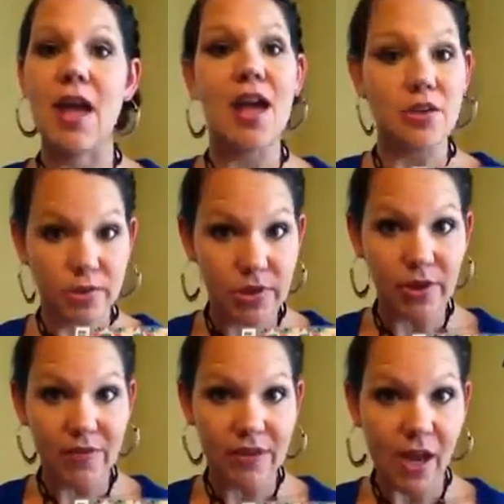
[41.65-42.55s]
Hey, you
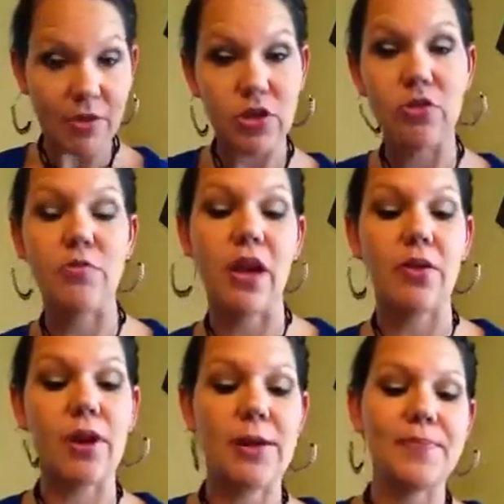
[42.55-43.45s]
still have time in June, by
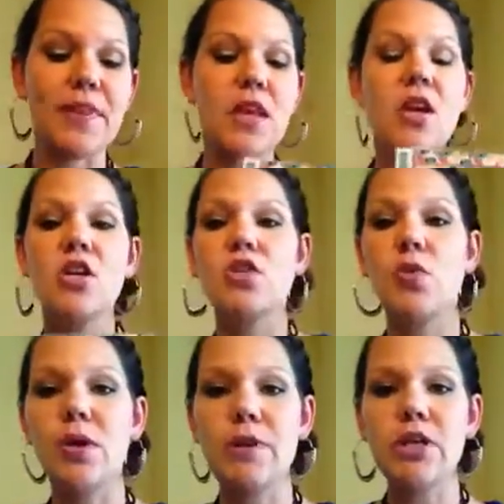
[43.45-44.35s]
the way. So
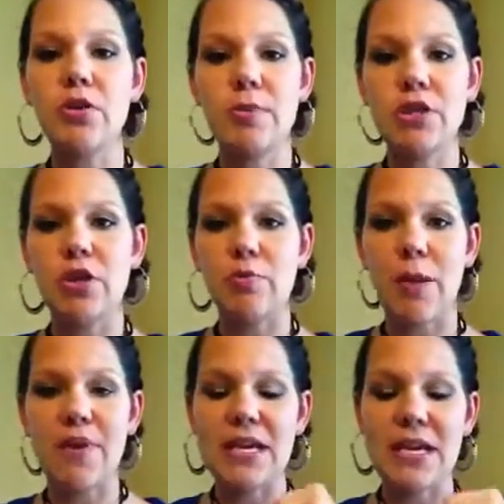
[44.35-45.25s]
what I'm going to do, I'm going to start with
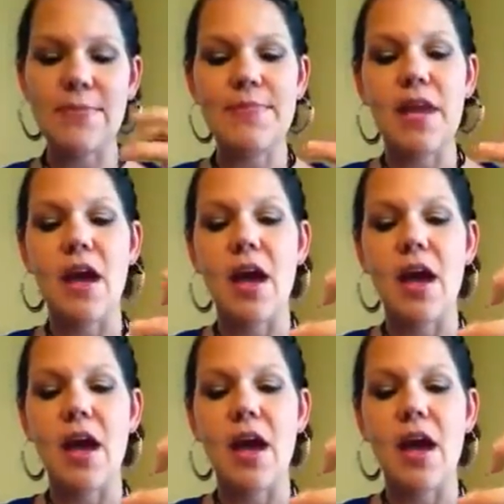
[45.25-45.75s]
my pinky.